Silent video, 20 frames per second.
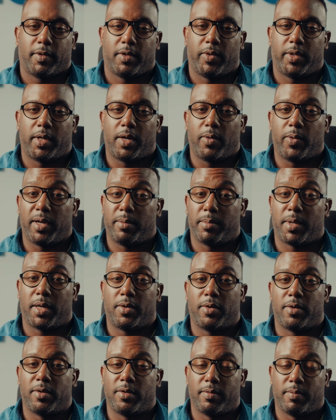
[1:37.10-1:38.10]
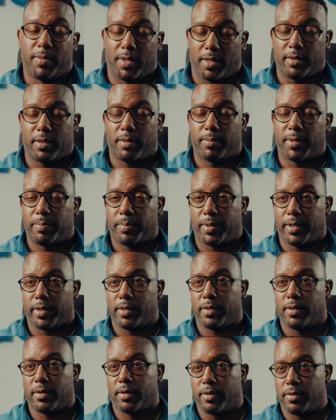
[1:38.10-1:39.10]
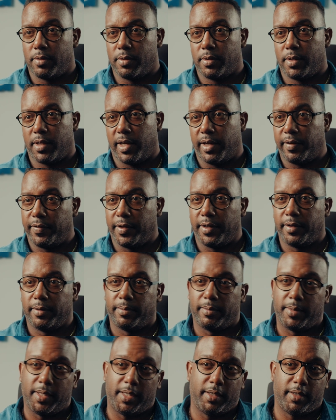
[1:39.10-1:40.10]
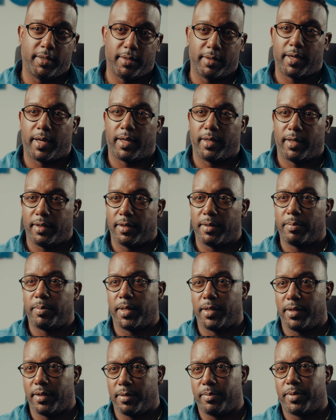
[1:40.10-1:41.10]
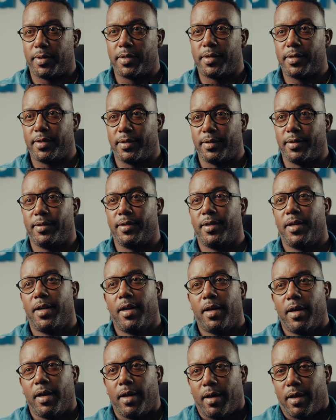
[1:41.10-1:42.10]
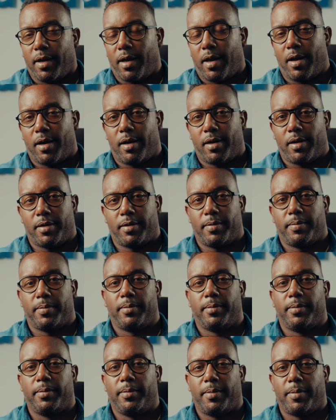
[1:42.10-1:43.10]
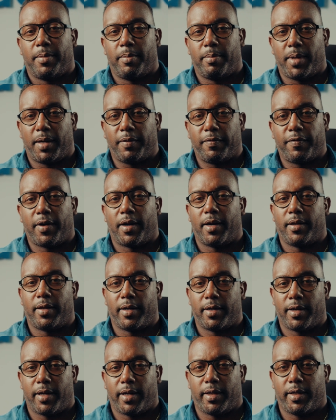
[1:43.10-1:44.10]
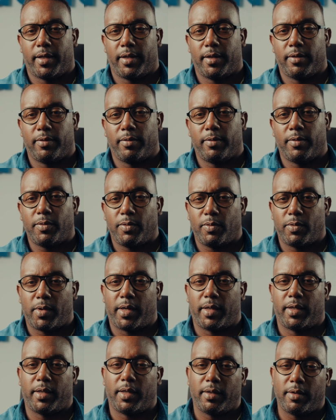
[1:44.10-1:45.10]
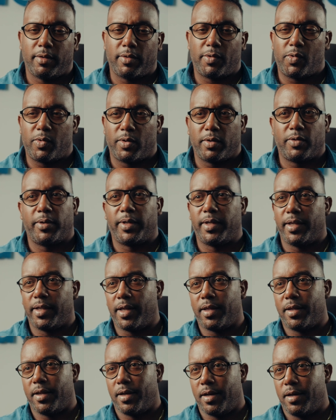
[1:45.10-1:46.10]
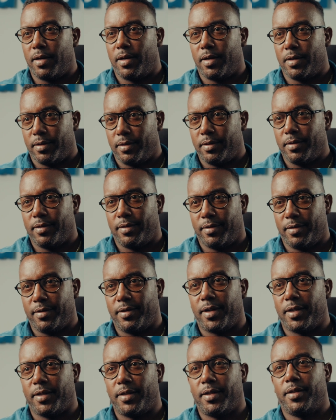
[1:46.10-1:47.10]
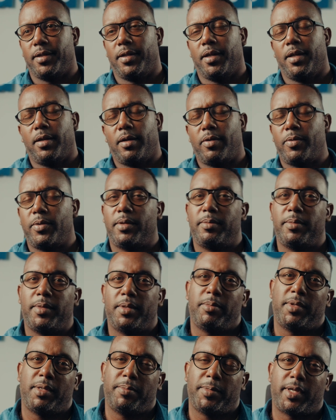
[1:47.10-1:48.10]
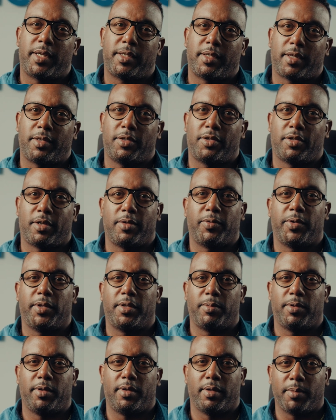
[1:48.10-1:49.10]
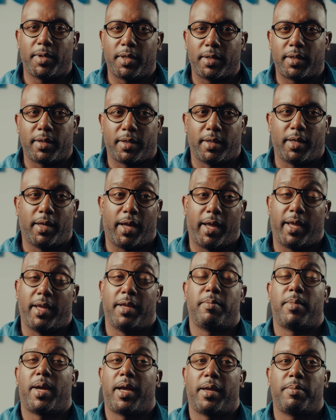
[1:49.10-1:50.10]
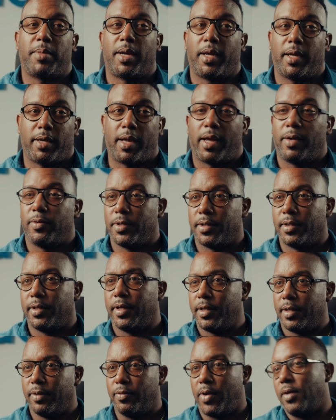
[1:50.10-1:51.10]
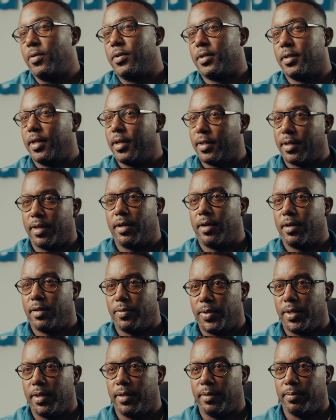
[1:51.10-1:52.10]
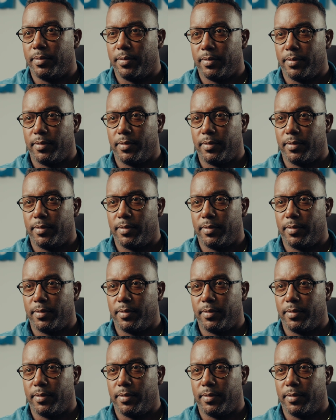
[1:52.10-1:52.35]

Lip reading: When I went back home under my parents' house, having been an independent person, my father and I, weren't really getting along, right? Well, maybe that's a strong way to put it, but in my mind, I wasn't getting along with him.